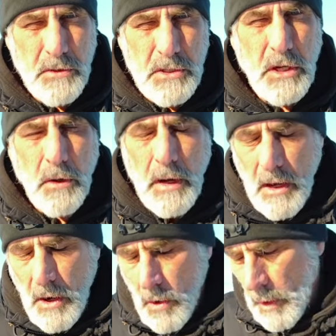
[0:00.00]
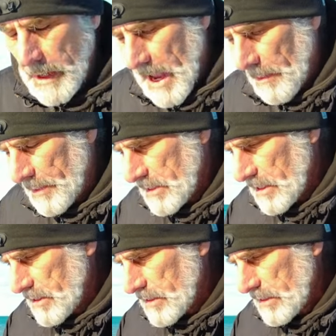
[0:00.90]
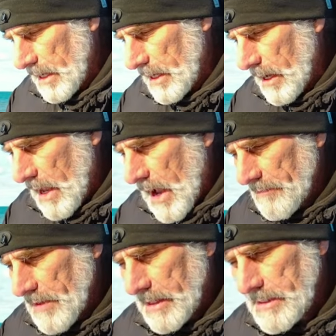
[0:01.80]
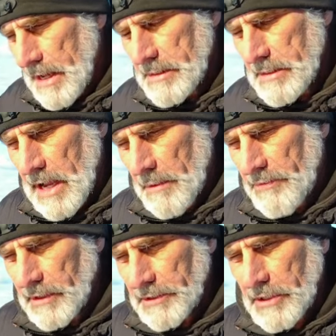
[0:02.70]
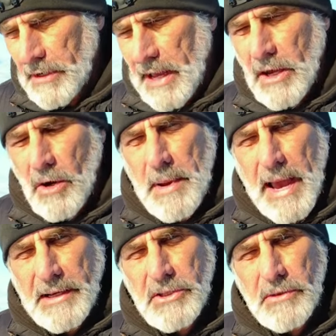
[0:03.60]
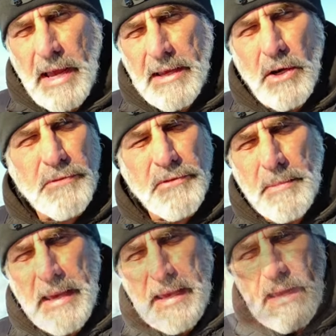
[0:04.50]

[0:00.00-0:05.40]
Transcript: So what happens is say I've got a 10-stop filter and I go from a